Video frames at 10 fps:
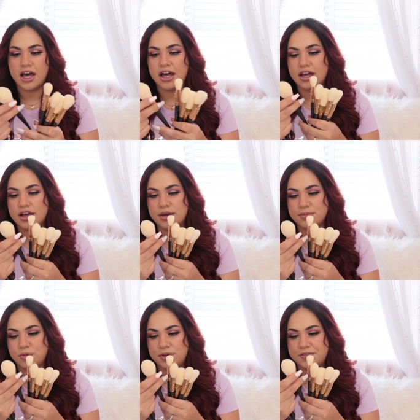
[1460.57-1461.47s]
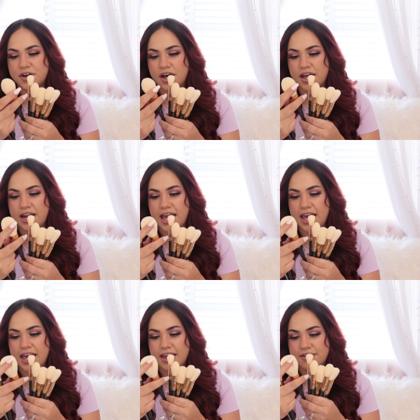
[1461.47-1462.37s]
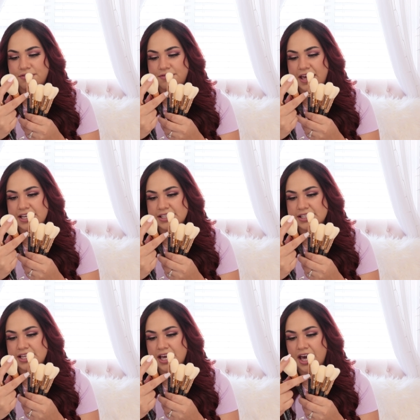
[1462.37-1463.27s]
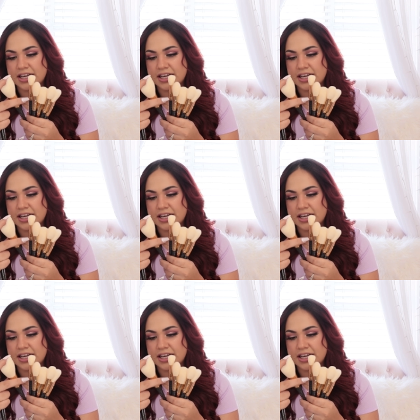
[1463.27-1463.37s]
Um, we've got a face,